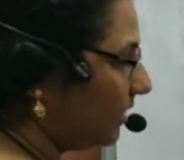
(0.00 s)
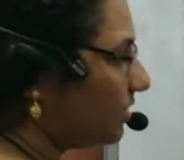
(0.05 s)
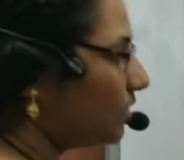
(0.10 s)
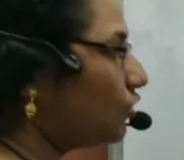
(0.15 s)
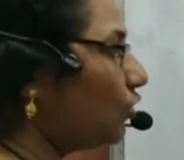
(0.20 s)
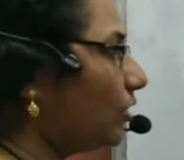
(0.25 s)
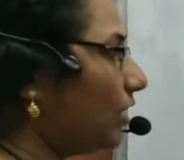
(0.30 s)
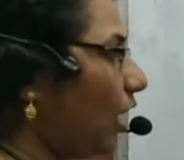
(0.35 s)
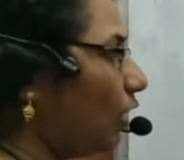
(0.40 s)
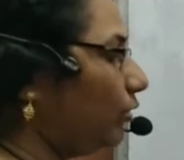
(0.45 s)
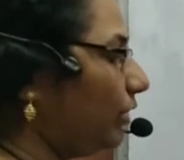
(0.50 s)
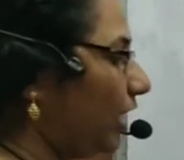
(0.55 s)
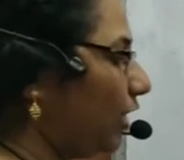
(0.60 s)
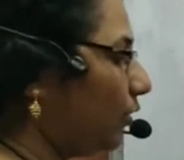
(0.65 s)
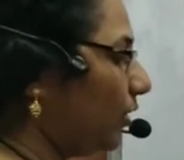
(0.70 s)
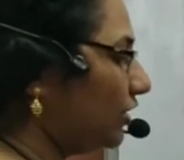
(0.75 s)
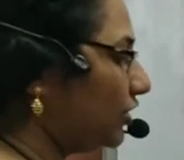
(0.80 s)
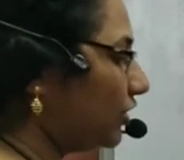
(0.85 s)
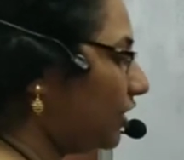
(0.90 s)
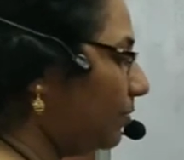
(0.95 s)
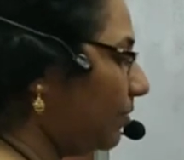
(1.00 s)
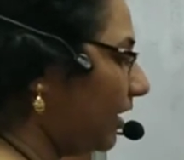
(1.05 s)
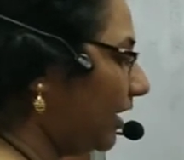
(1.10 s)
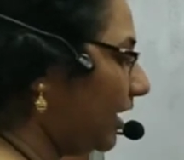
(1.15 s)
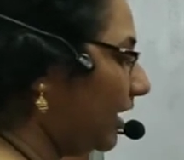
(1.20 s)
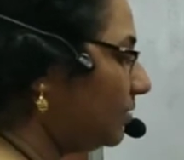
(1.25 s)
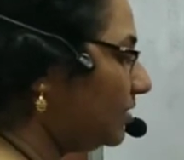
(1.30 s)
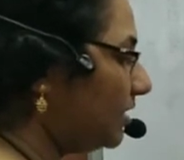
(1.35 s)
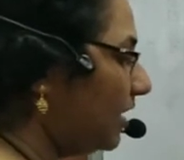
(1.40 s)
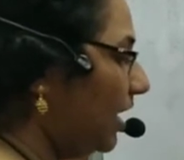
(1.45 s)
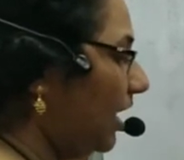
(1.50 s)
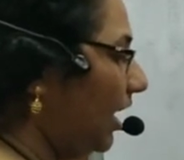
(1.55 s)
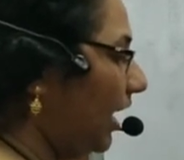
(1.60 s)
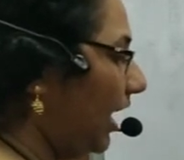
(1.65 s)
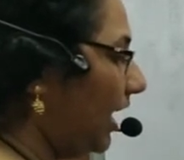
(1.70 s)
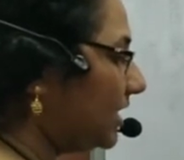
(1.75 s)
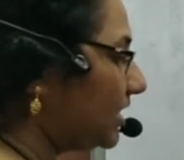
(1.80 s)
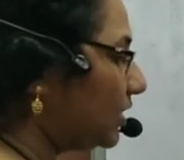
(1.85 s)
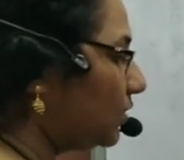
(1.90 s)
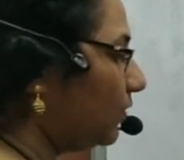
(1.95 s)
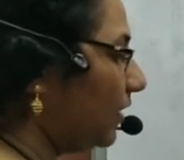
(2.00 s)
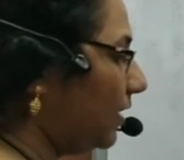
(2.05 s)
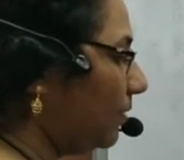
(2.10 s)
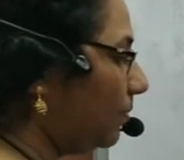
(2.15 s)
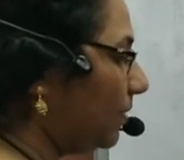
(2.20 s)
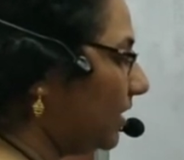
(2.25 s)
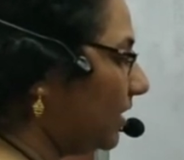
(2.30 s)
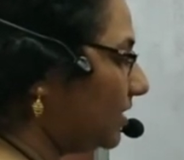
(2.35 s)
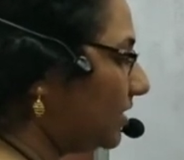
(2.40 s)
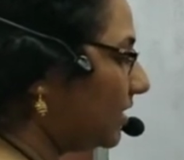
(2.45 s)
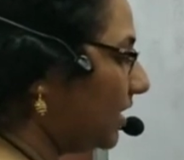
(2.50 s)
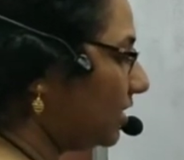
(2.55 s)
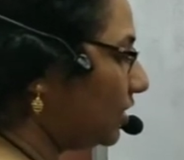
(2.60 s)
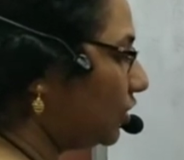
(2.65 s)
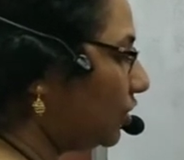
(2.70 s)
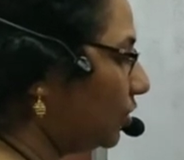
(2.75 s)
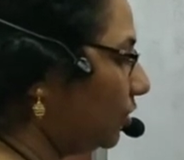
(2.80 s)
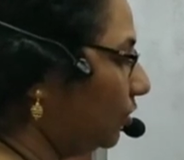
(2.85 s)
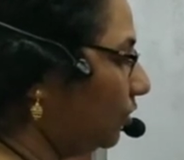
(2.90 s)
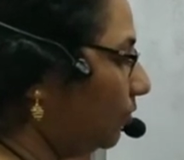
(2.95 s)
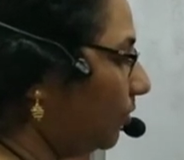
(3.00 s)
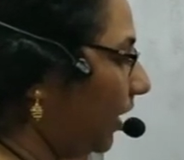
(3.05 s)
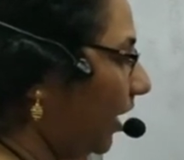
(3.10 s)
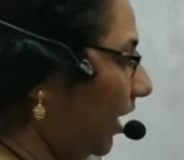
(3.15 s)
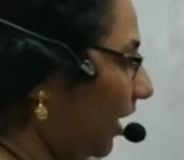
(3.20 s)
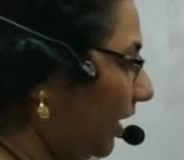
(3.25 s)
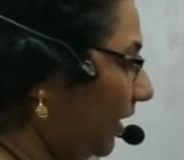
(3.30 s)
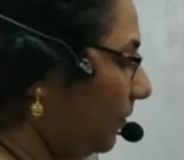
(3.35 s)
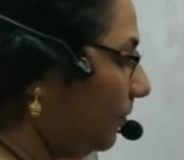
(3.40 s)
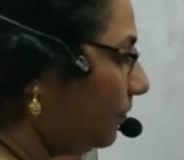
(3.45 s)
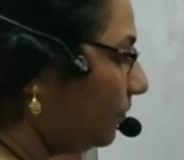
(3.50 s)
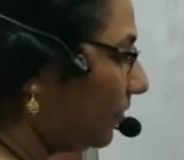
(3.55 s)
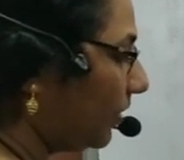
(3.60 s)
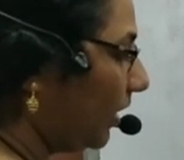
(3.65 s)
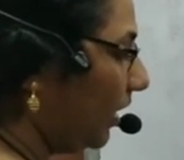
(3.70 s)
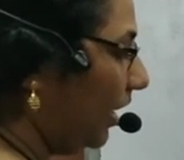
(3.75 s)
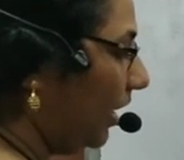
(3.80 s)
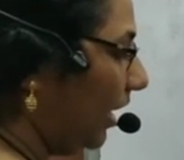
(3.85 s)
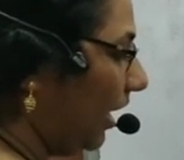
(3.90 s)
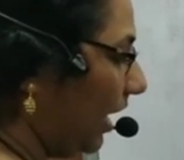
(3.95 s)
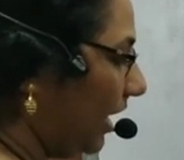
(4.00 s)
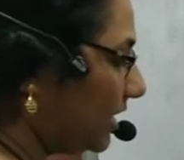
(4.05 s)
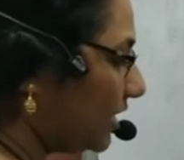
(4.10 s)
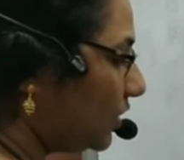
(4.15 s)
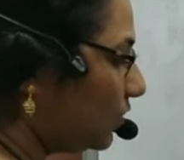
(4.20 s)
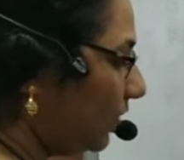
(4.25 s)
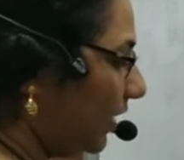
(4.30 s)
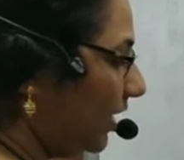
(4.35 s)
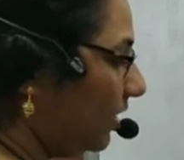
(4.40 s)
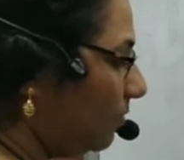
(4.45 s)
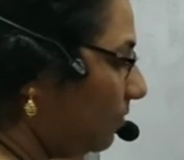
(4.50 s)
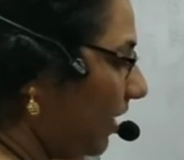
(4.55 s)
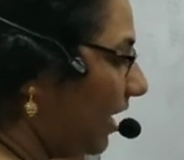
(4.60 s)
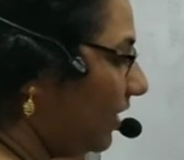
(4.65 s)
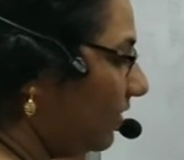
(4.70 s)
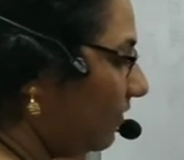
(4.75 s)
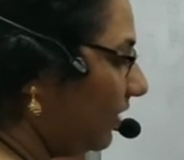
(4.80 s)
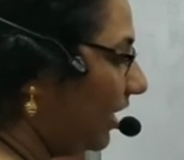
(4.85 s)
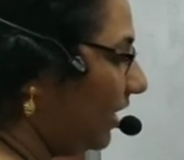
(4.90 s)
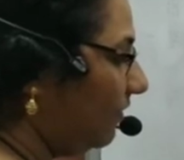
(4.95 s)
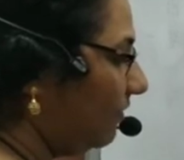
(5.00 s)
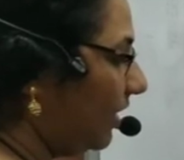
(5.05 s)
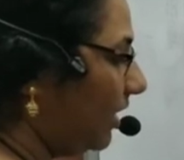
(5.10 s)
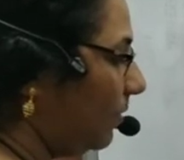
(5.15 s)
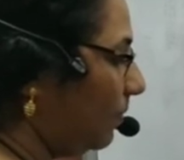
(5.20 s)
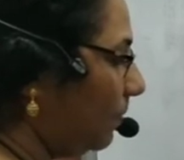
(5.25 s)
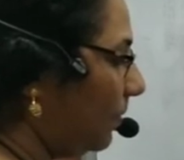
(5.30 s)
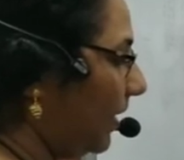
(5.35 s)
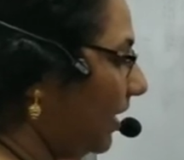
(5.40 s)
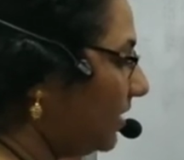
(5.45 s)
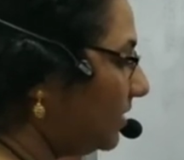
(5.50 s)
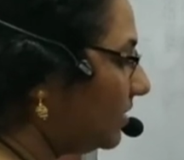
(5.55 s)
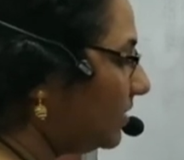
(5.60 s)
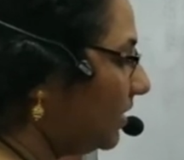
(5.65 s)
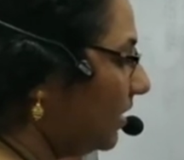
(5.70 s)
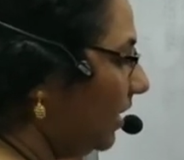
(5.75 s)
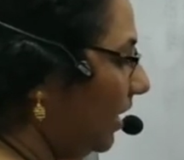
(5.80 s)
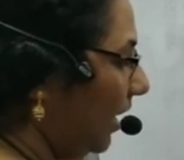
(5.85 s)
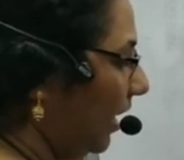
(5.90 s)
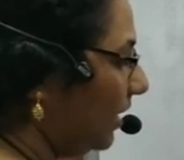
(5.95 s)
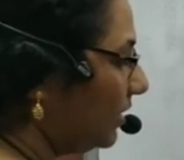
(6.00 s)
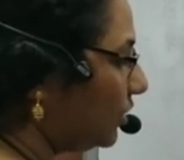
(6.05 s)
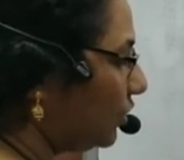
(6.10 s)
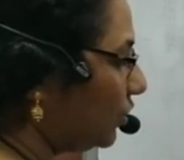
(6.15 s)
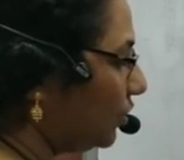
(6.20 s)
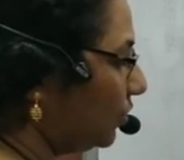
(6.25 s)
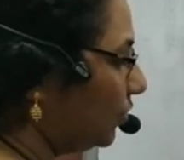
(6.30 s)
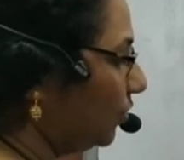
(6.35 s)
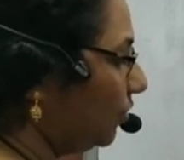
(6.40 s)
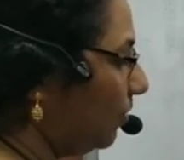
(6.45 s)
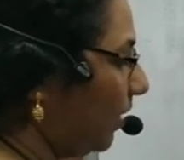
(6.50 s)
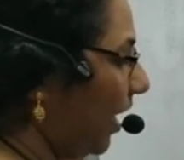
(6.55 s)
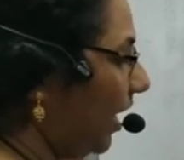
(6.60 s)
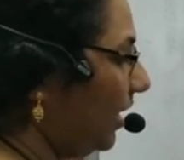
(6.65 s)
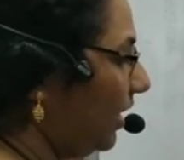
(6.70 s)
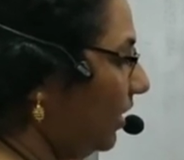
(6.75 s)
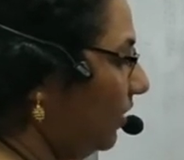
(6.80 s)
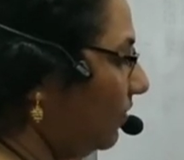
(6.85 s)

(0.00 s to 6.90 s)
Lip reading: So now the equation becomes S1 plus S2 by S1 by V1 plus S2 by